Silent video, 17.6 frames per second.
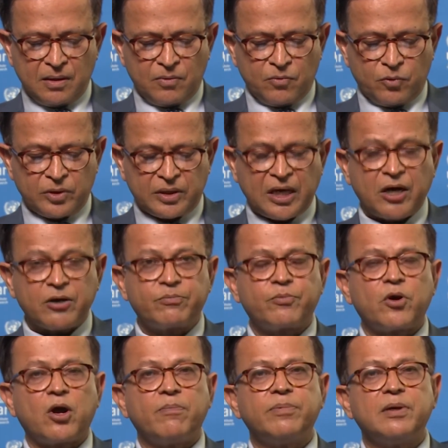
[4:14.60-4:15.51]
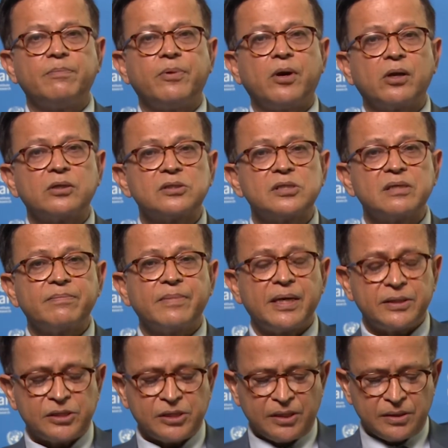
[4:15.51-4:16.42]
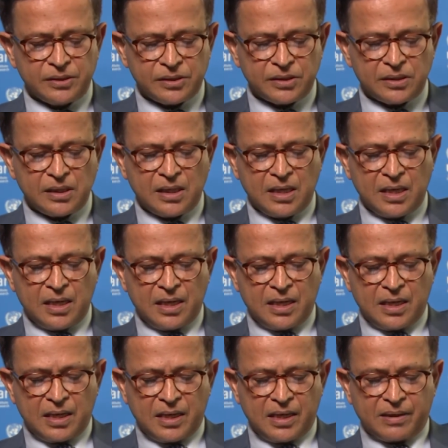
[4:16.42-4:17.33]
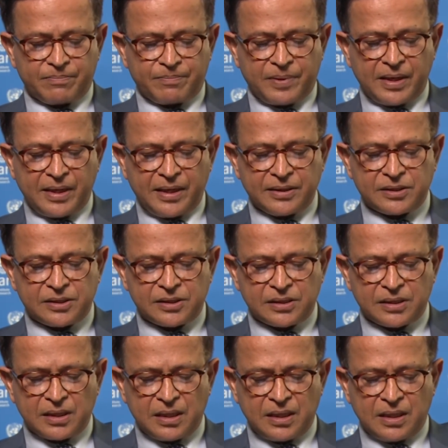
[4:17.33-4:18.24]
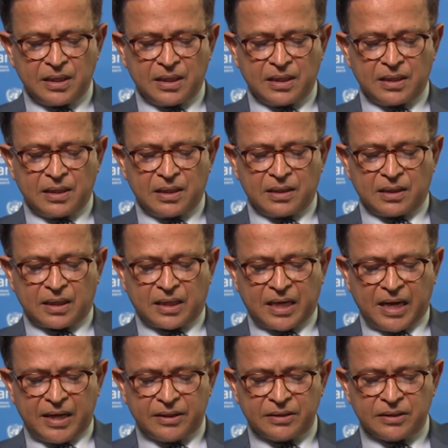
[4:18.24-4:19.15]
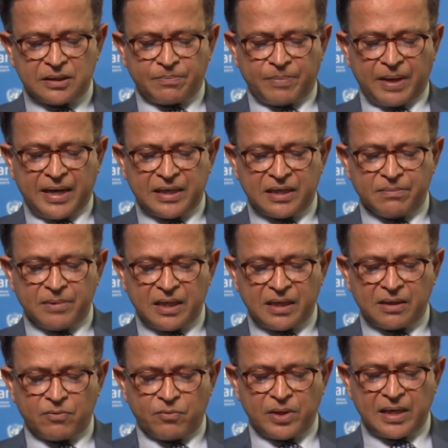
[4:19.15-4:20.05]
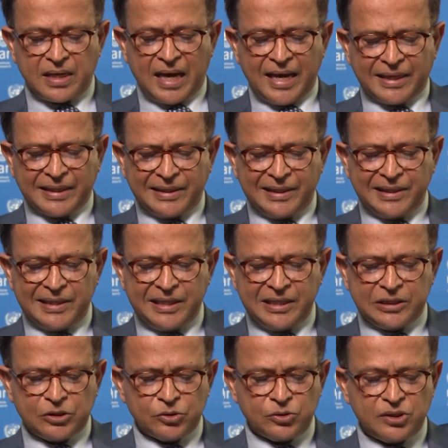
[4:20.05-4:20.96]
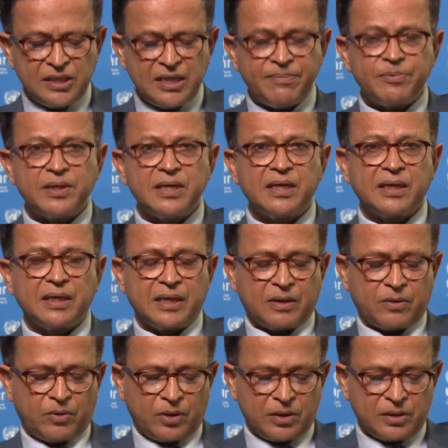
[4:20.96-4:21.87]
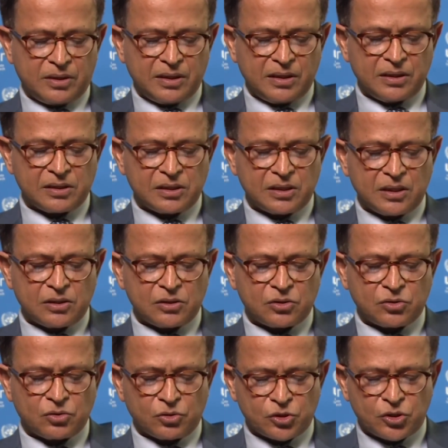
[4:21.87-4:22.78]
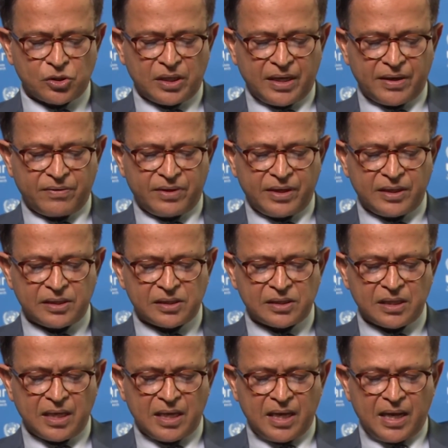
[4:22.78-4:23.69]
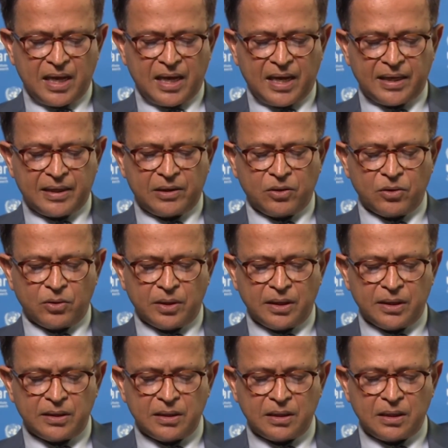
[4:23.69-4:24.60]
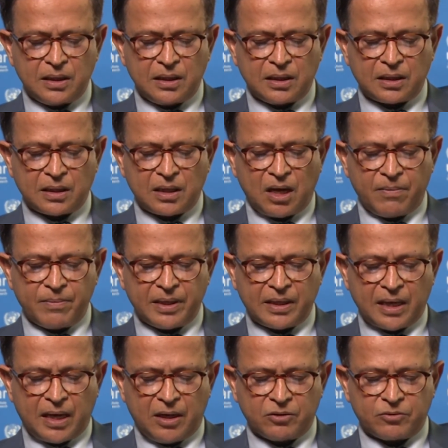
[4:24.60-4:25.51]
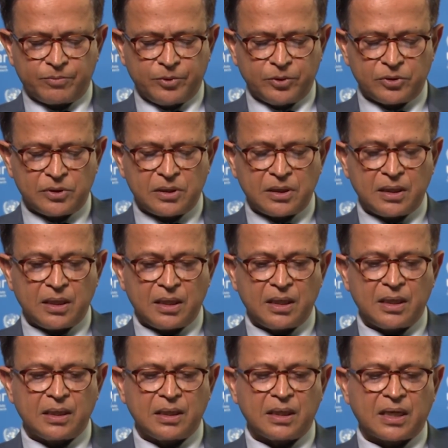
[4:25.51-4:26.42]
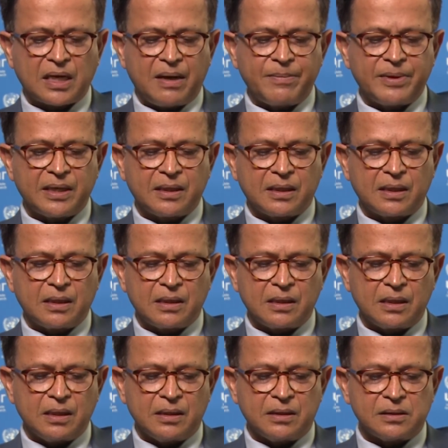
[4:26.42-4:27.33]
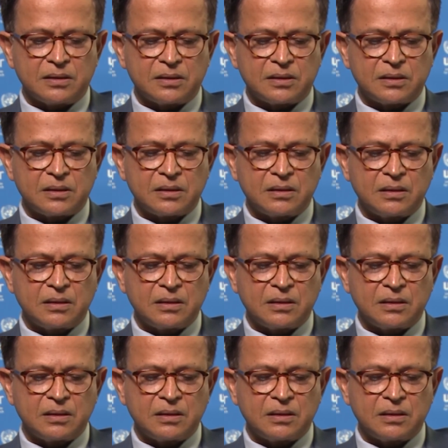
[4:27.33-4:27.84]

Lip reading: Without proper policy measures in place, the current pandemic will likely lead to deepening inequalities, social unrest, and lowered economic output in the coming years.